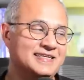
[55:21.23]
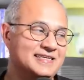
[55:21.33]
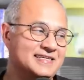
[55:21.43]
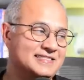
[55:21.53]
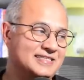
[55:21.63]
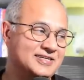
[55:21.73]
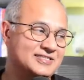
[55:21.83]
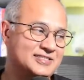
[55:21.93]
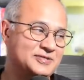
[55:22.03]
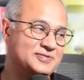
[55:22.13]

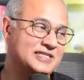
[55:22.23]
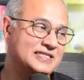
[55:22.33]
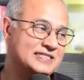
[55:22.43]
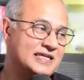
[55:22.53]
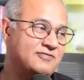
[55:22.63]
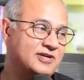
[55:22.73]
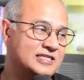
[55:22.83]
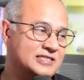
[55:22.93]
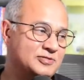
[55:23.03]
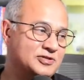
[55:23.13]
CX Tube says never
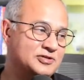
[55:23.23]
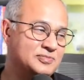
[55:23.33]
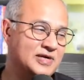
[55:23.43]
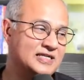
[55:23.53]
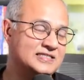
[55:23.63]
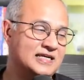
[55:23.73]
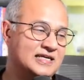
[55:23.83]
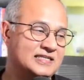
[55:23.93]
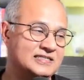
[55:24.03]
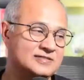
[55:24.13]
attribute to malice
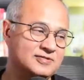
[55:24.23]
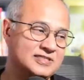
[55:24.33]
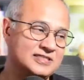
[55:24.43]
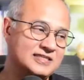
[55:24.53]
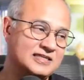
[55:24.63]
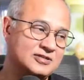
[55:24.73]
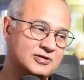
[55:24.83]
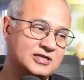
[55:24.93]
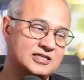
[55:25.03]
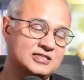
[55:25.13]
that is which is
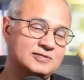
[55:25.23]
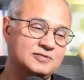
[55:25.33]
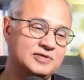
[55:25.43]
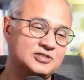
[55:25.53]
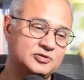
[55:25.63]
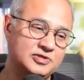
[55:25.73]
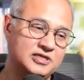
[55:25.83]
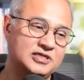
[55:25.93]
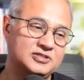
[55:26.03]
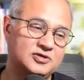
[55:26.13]
adequately explained by
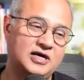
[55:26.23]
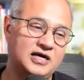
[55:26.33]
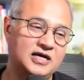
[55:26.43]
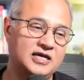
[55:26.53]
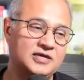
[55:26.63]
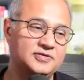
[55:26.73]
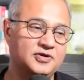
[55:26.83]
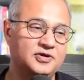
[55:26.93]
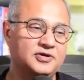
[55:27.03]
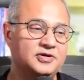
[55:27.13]
stupidity. So I
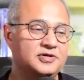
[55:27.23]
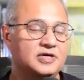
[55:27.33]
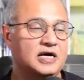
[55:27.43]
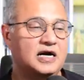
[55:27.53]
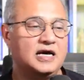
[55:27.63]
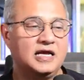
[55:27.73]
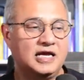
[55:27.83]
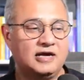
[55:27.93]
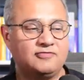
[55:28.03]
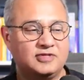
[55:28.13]
I
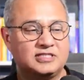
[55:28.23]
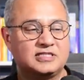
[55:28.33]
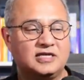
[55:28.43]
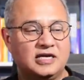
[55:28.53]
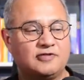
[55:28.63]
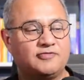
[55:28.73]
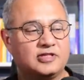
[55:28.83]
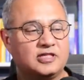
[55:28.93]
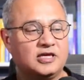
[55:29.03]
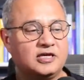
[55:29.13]
have this kind of a
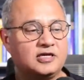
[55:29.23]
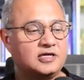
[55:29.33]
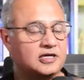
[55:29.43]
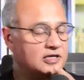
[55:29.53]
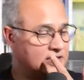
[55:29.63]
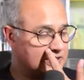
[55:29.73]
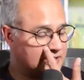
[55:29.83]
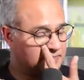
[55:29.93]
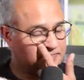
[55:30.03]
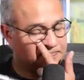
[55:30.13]
thinking that
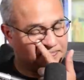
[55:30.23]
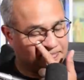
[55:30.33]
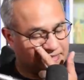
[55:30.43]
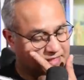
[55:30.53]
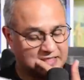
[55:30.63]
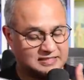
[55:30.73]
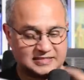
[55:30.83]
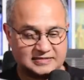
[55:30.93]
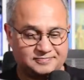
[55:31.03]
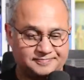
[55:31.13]
they
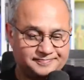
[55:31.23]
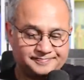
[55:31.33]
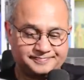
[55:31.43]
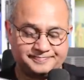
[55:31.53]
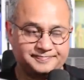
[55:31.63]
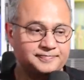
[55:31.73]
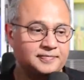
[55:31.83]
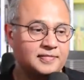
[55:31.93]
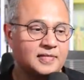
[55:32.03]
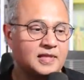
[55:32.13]
just
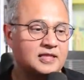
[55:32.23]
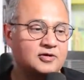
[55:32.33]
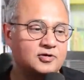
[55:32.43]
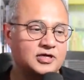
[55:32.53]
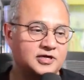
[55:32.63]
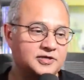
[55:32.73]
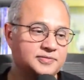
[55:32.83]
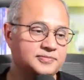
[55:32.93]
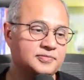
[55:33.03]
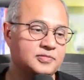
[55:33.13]
they don't care
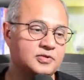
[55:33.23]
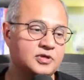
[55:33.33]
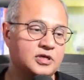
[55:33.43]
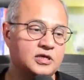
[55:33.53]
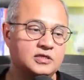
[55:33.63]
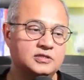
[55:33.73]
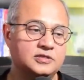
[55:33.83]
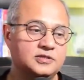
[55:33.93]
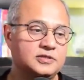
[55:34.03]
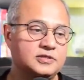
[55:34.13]

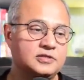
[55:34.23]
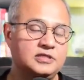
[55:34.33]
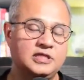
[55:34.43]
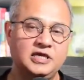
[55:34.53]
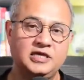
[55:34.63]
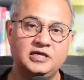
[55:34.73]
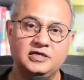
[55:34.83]
the